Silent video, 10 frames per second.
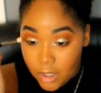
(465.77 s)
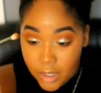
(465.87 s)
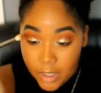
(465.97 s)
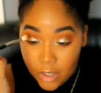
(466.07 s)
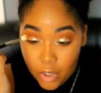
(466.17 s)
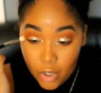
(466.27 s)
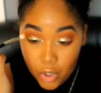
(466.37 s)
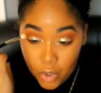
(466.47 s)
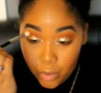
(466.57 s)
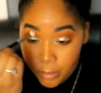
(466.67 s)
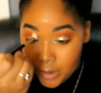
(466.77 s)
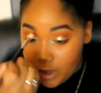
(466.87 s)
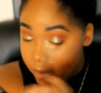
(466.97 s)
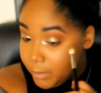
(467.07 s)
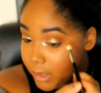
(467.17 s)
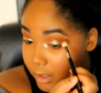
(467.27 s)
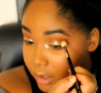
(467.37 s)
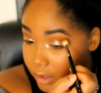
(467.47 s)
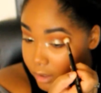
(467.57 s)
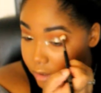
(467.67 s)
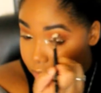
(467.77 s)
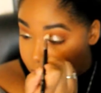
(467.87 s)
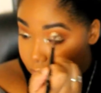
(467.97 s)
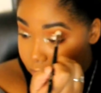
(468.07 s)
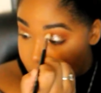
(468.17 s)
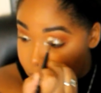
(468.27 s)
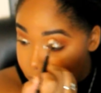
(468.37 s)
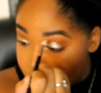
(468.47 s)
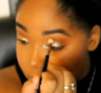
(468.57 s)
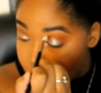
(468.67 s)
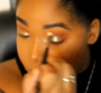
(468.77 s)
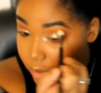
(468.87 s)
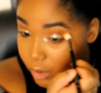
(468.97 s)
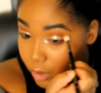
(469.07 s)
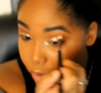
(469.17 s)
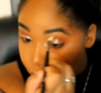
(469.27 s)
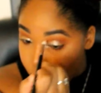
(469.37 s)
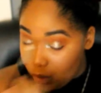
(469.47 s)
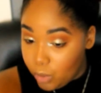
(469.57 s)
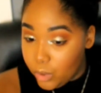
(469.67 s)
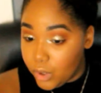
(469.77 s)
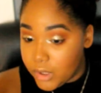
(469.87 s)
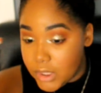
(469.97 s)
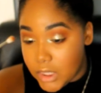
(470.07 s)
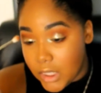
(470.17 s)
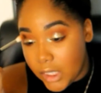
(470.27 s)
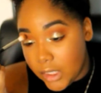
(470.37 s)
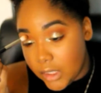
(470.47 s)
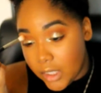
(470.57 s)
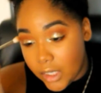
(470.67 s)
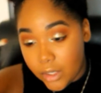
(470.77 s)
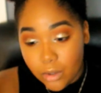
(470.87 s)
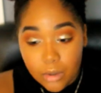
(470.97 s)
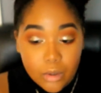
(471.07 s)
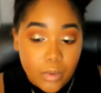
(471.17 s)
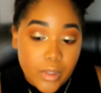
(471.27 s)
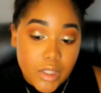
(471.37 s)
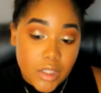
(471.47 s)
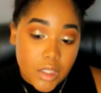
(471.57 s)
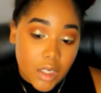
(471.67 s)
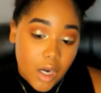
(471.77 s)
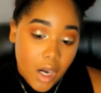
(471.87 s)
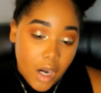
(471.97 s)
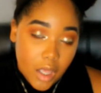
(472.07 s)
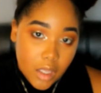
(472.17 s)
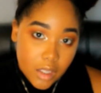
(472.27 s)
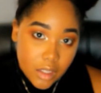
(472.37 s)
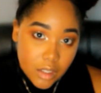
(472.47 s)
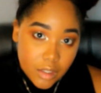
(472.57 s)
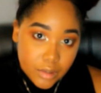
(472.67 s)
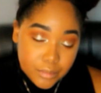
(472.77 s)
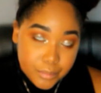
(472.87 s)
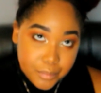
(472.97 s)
like homecoming look or date night or going to the club